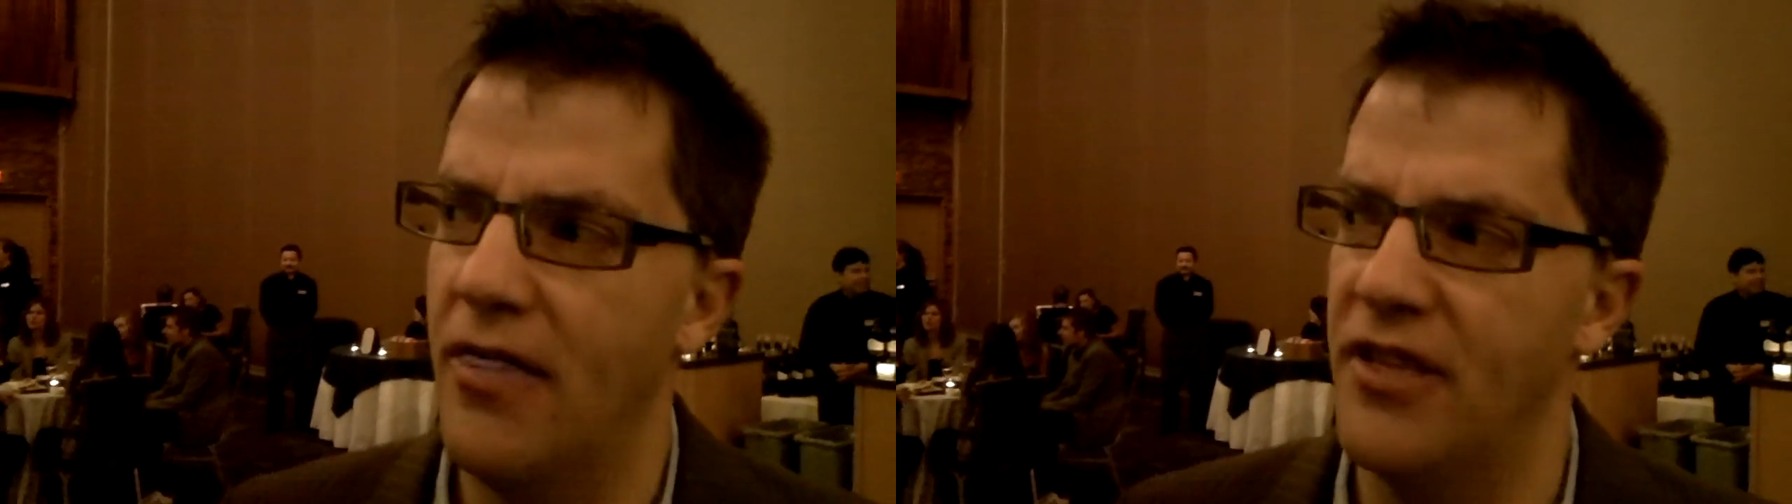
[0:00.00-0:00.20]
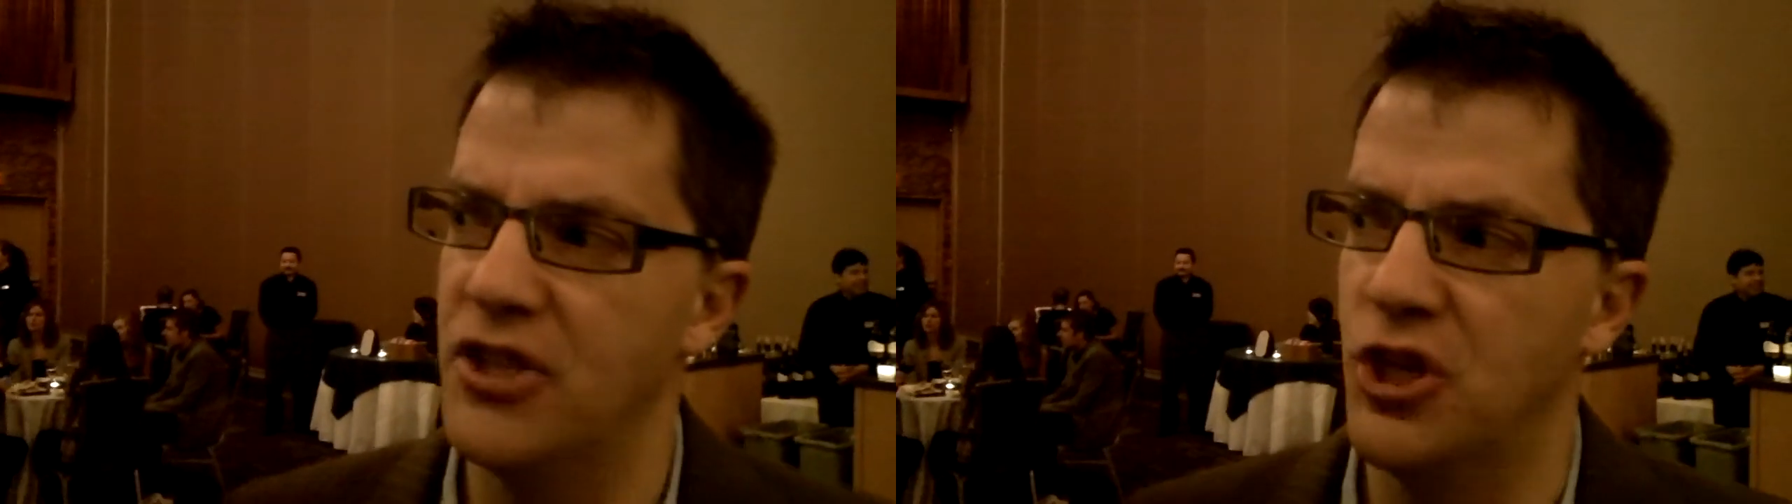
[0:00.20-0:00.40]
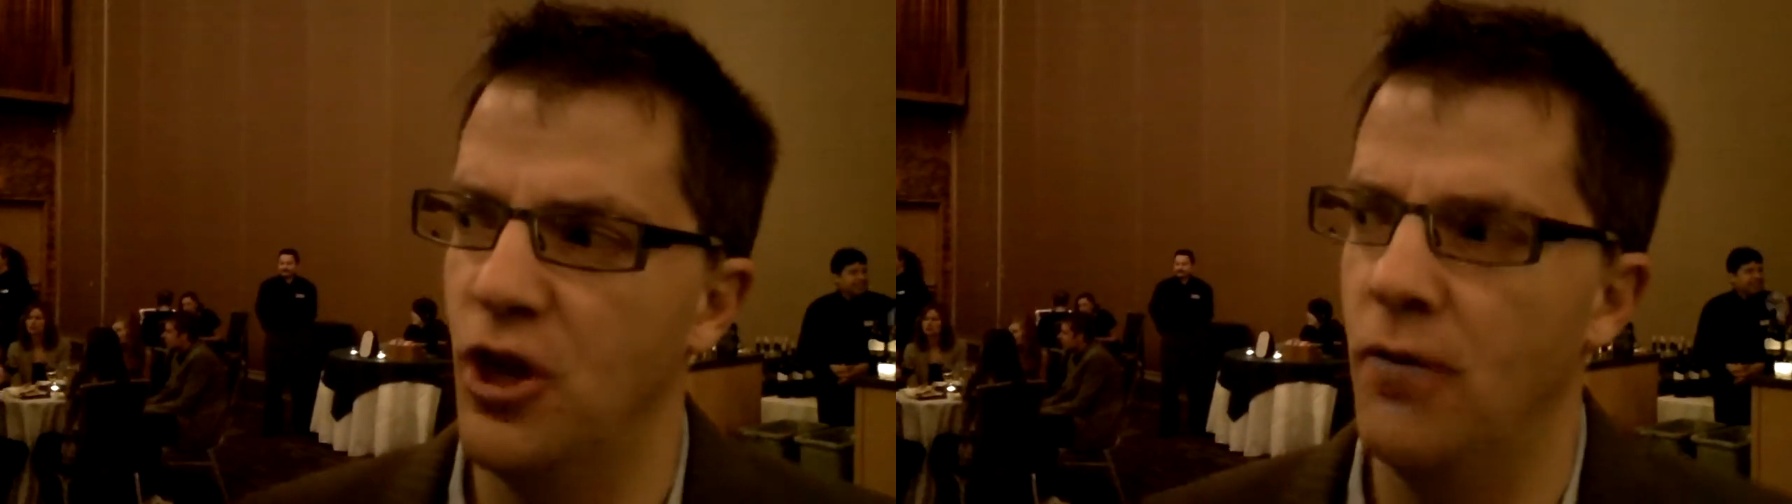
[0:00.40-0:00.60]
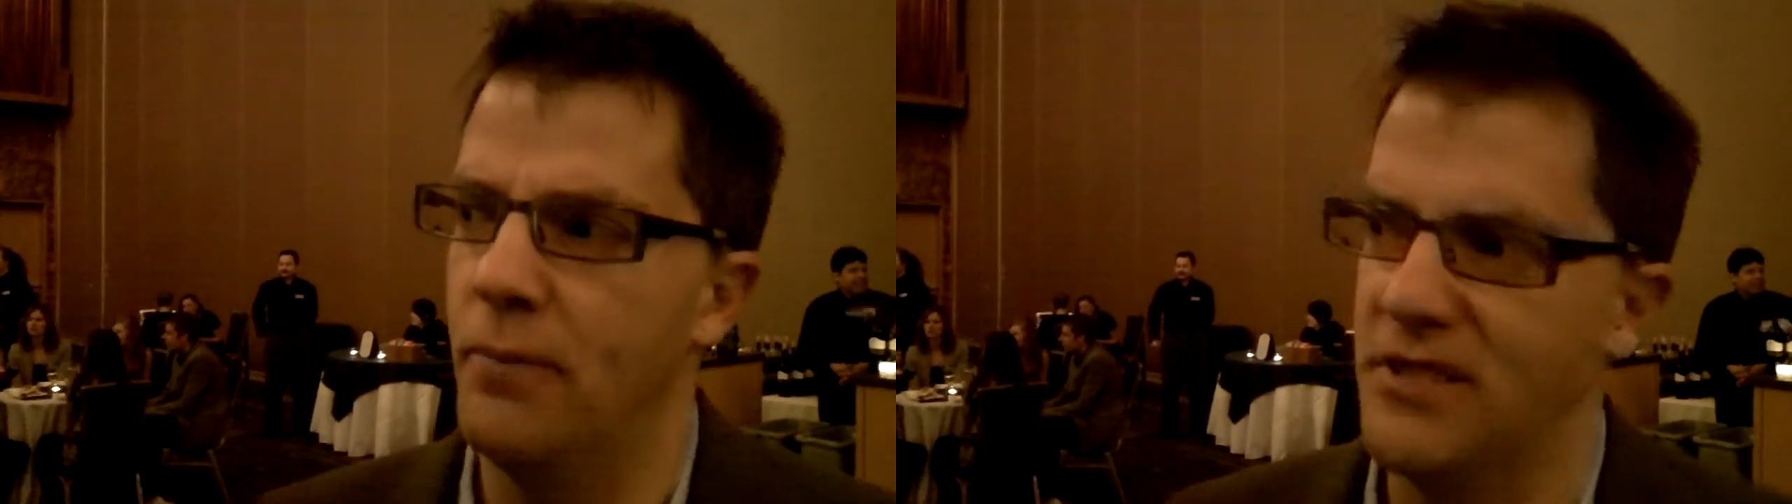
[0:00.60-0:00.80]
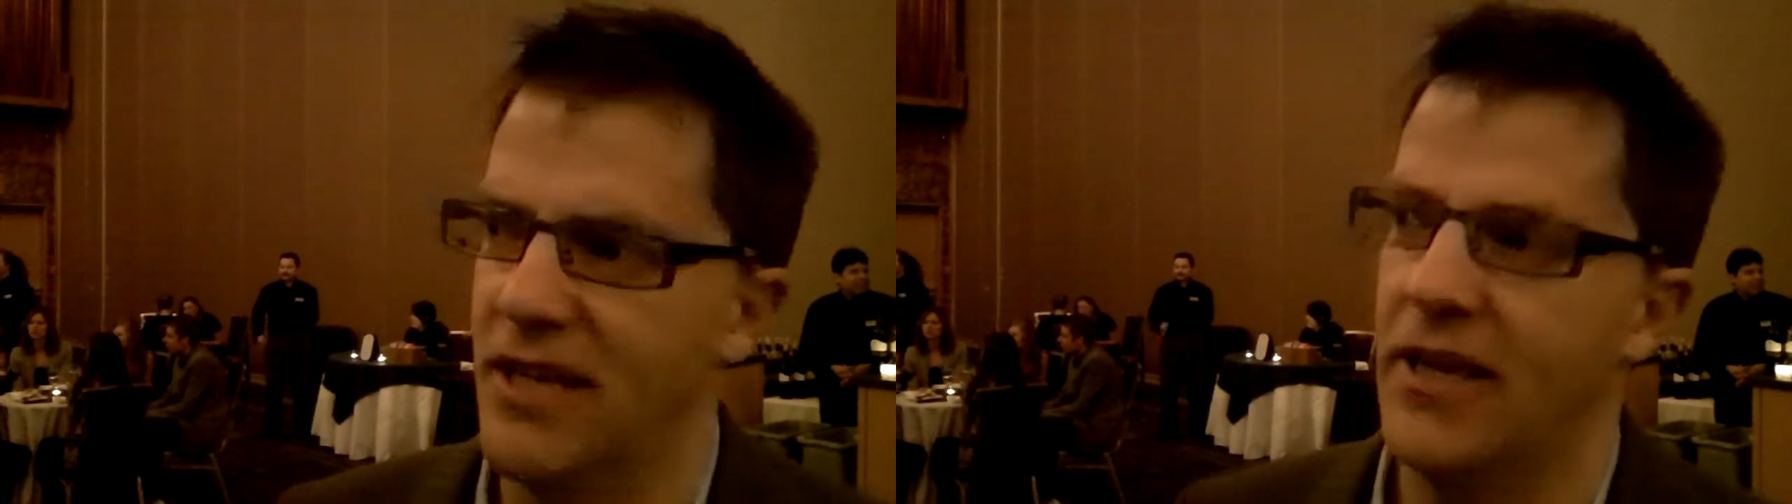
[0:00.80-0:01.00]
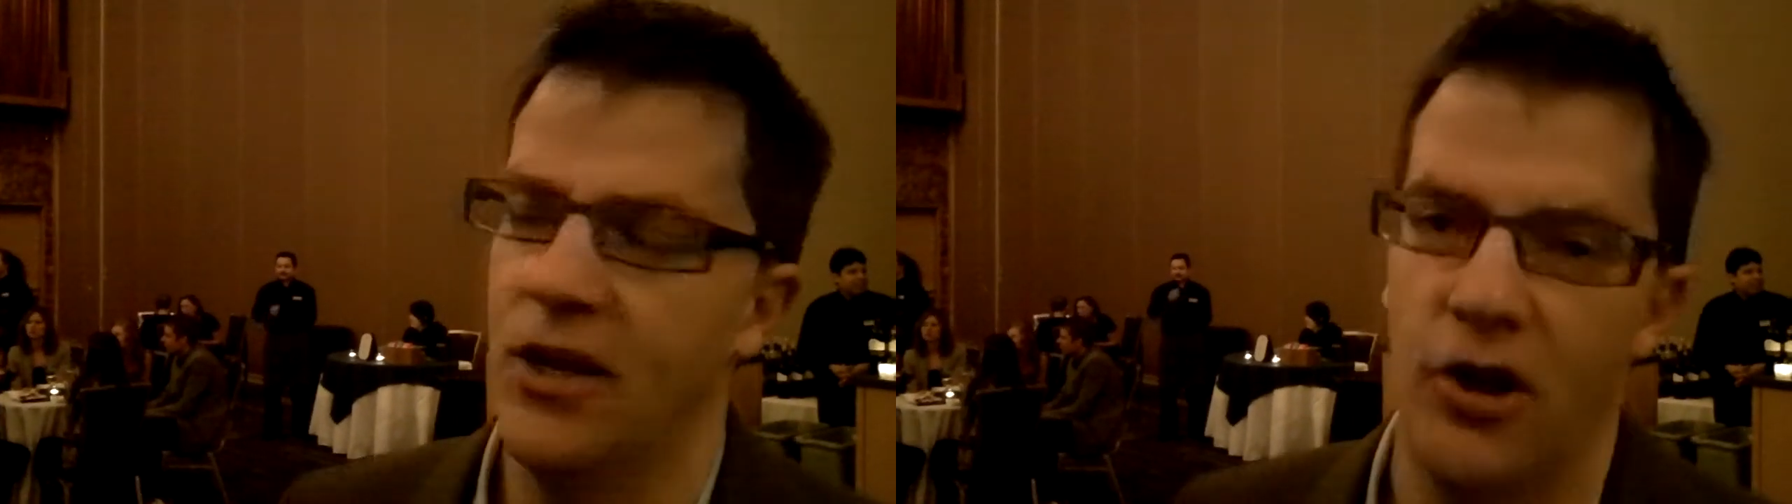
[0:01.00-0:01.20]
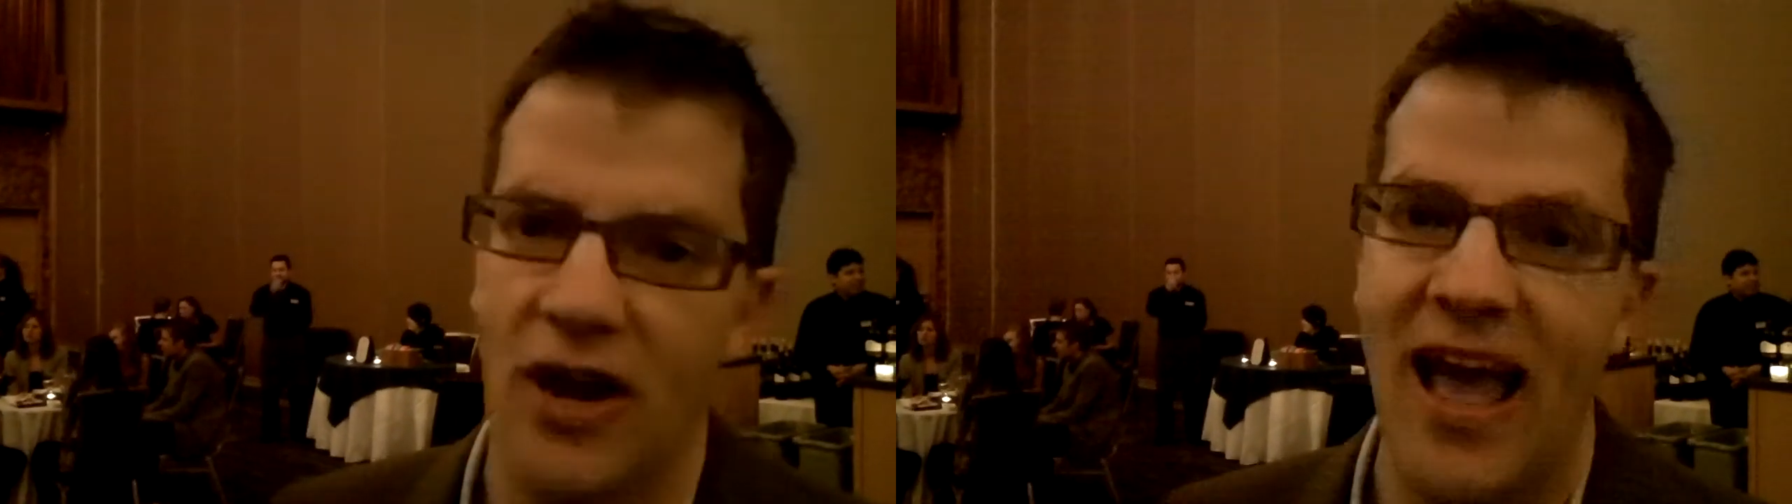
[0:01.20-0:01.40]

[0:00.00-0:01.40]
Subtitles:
This year in particular,